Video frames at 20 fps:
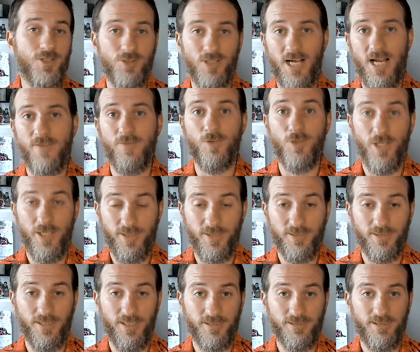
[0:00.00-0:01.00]
driver or
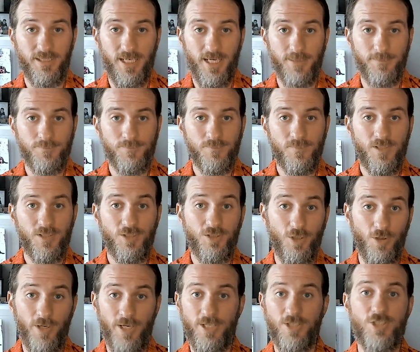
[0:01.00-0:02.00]
anything like that.
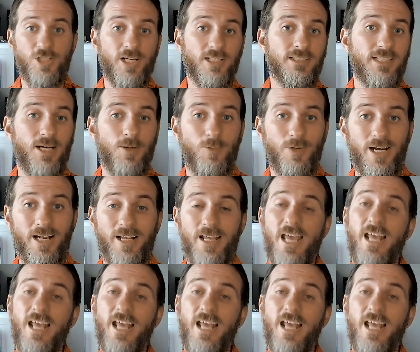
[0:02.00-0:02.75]
Go ahead and check that one out.